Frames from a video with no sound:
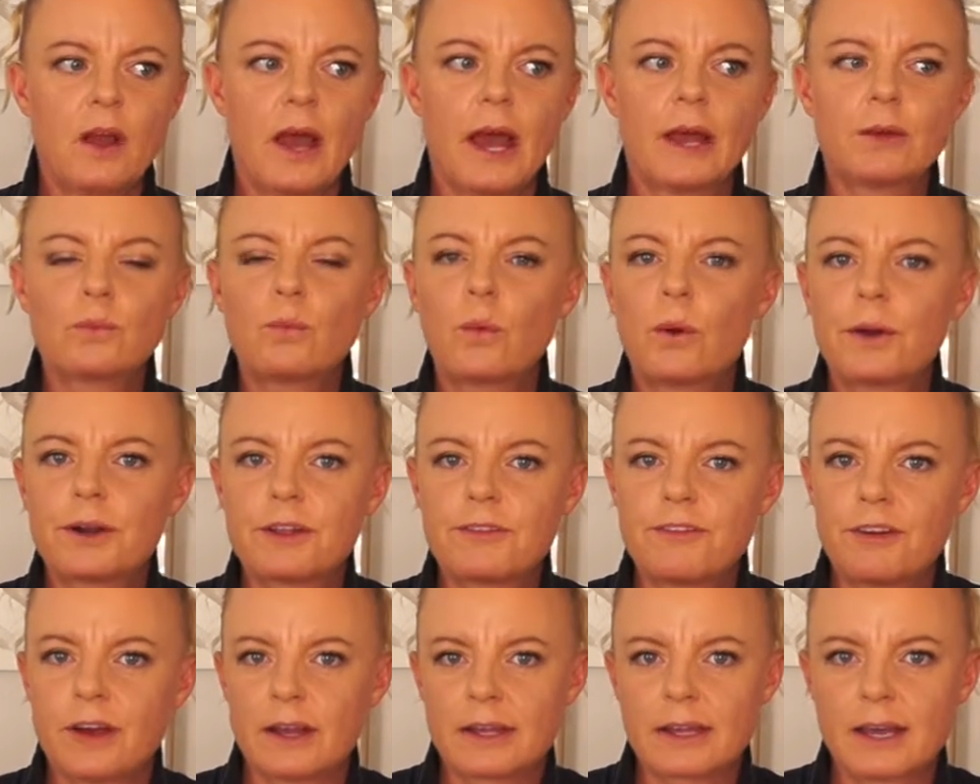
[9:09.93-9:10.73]
And what
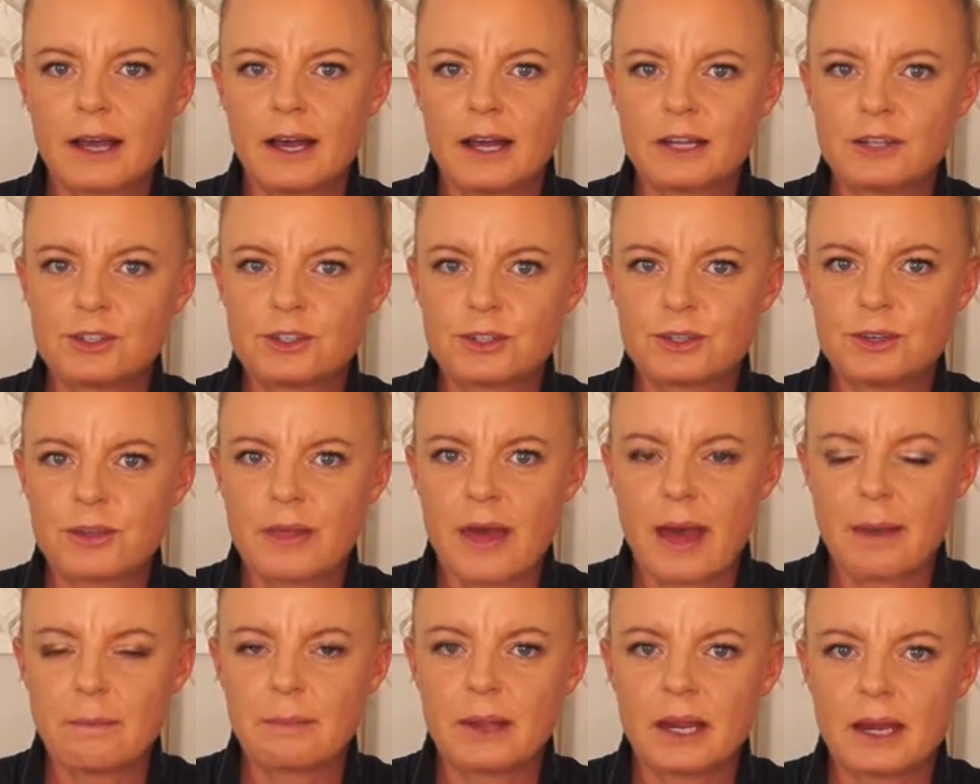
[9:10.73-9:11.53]
if I can't do
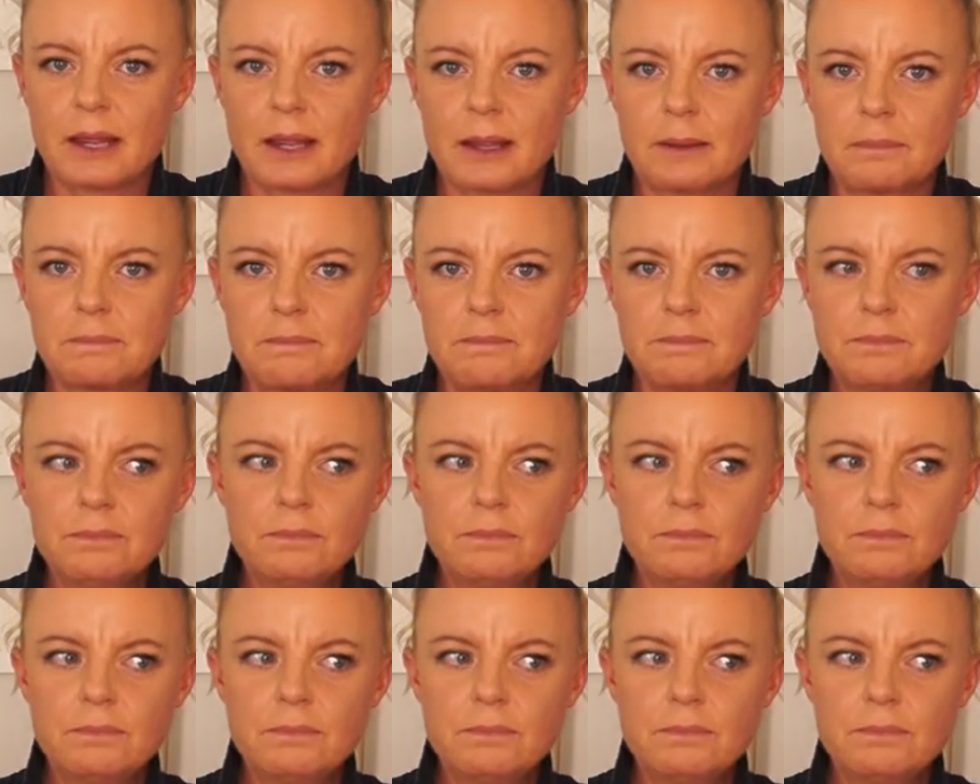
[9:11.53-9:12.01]
that many?